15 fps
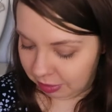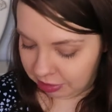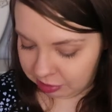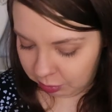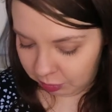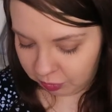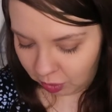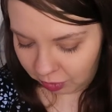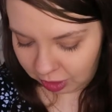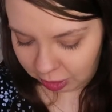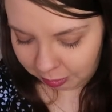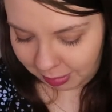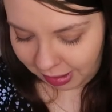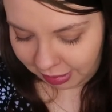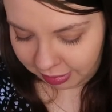So we've got a little
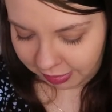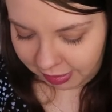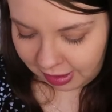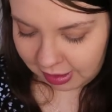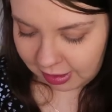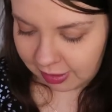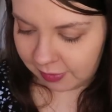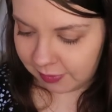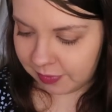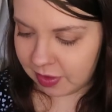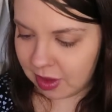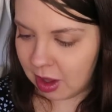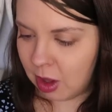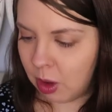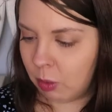pack of that.
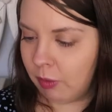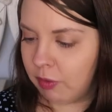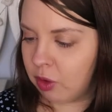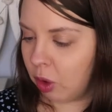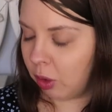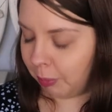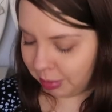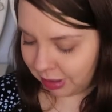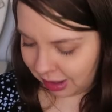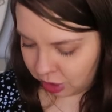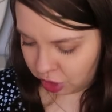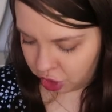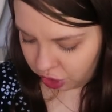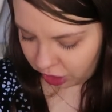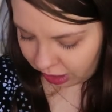We've got brass
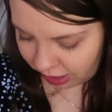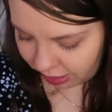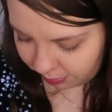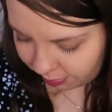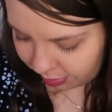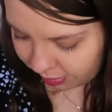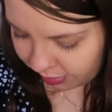strap.